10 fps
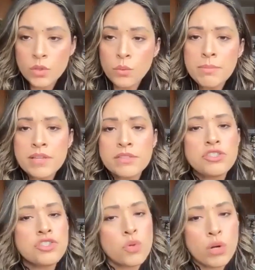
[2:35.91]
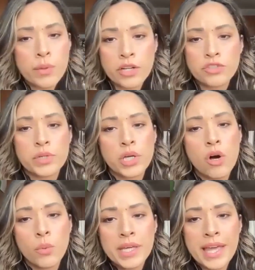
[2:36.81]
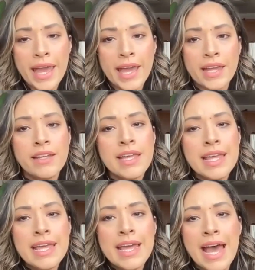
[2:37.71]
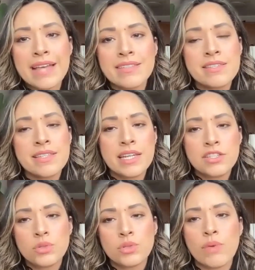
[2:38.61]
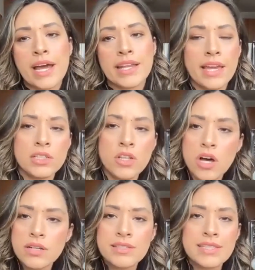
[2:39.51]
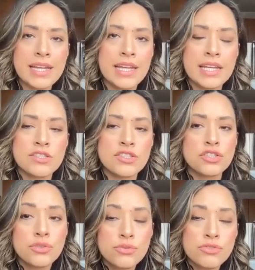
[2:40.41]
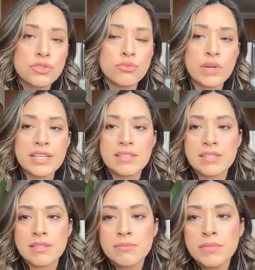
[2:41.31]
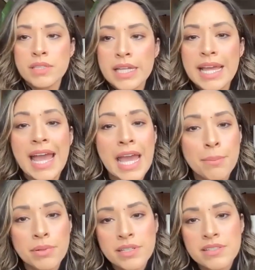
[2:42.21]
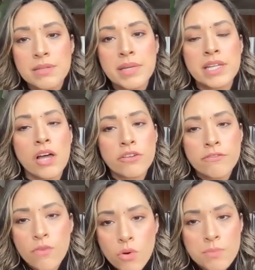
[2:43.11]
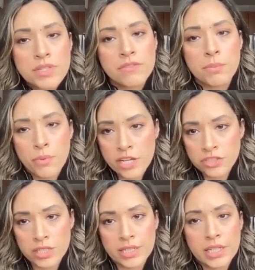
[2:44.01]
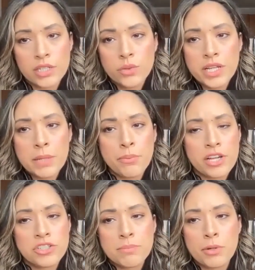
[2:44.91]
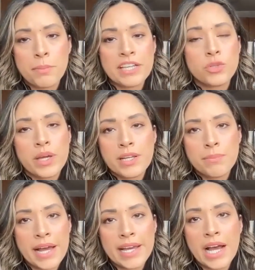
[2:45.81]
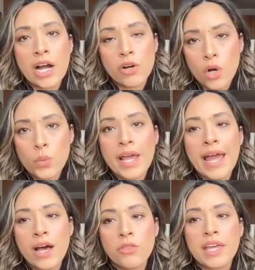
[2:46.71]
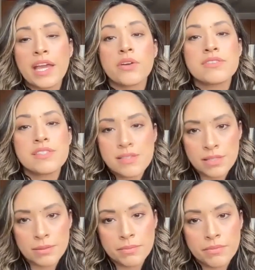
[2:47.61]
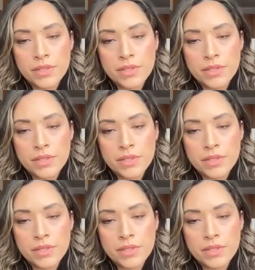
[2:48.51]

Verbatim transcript: We must ensure we are doing all we can as a city to eradicate long-standing institutional racism, ableism, and other forms of oppression, including oppression perpetuated by our own healthcare system.